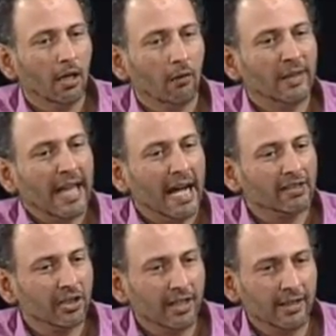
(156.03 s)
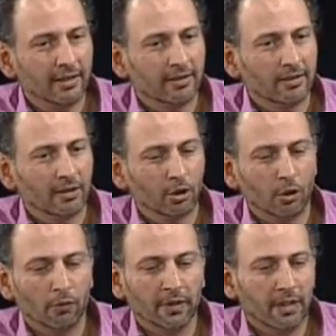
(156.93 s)
With that said, you
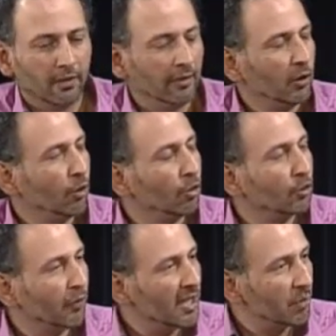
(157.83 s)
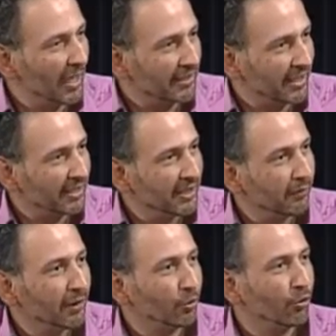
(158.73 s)
know, we do use Facebook
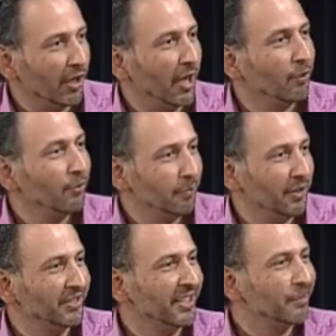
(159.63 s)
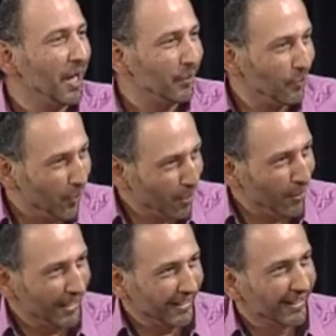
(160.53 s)
extensively to drive business back to
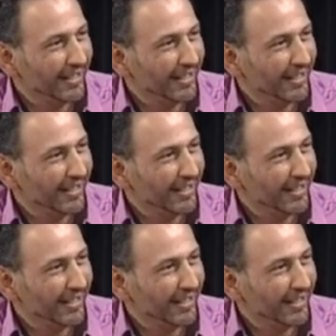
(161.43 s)
Ogoing.